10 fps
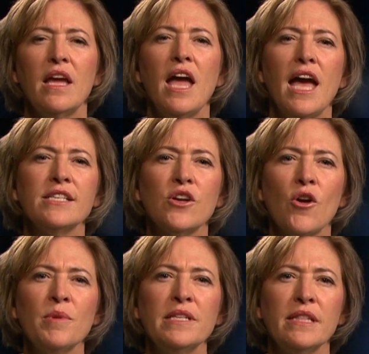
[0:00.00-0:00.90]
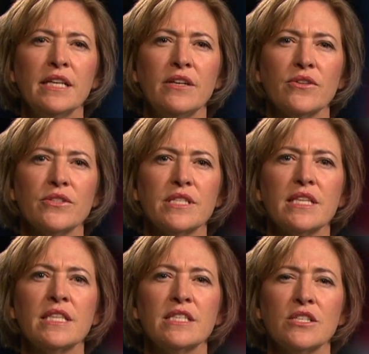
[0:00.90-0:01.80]
As Army leaders,
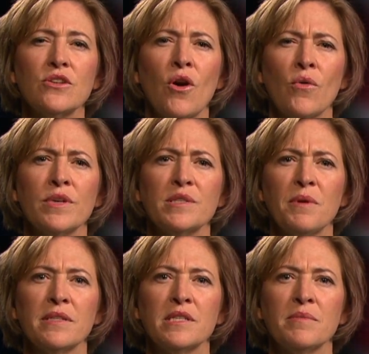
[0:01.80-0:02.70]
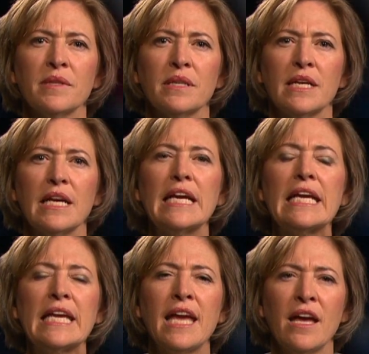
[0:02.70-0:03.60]
this is our responsibility.
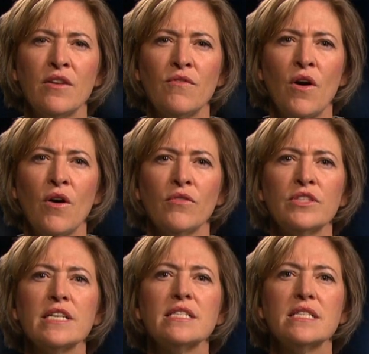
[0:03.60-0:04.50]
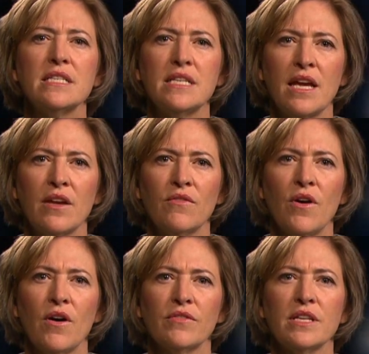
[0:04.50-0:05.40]
Get involved, stay
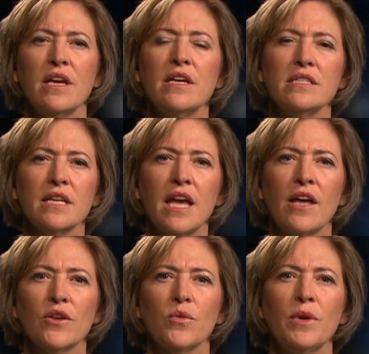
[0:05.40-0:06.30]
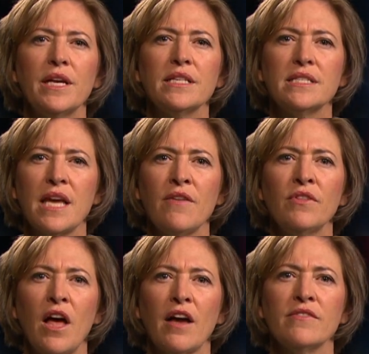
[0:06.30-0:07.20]
involved. Together, we can save
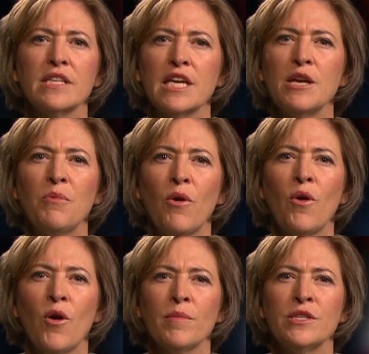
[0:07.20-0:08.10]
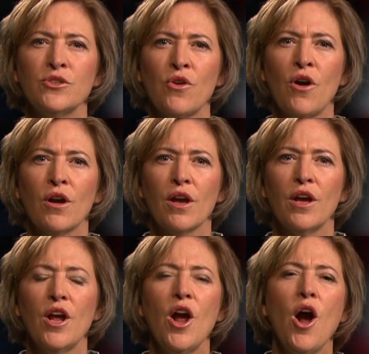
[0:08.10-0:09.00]
lives and keep our Army strong.
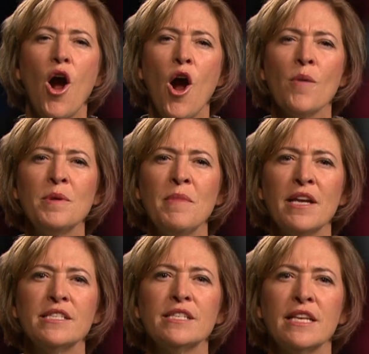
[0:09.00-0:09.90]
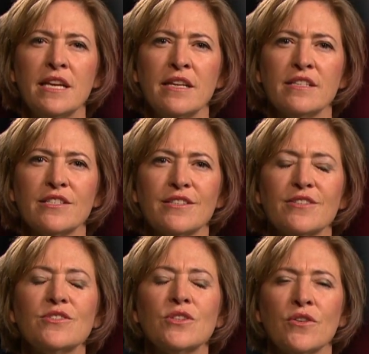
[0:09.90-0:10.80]
Army medicine is
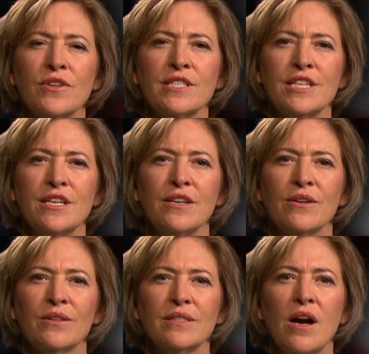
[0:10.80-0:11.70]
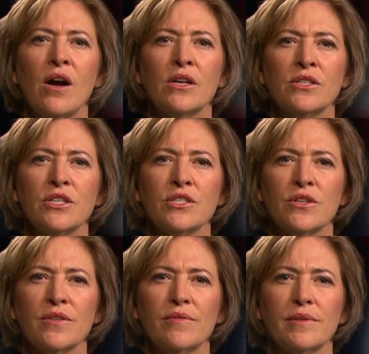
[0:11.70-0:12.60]
serving to heal, honored to serve.